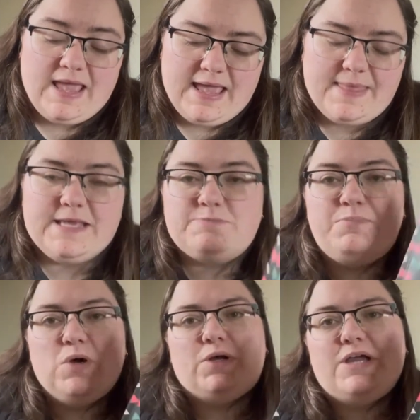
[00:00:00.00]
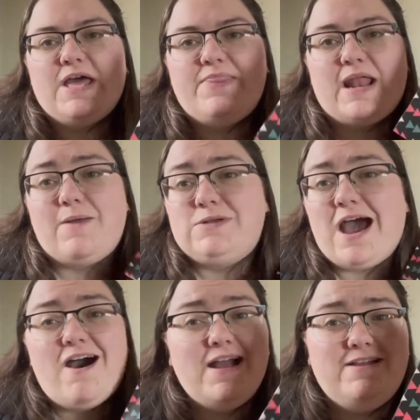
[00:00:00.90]
In this book that I would
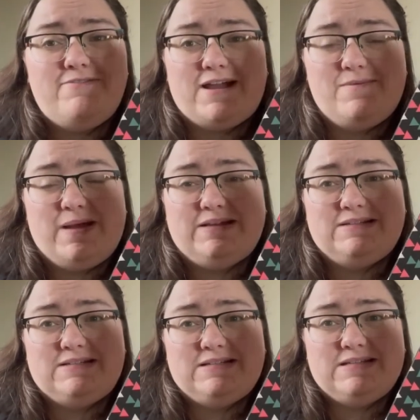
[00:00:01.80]
highly recommend,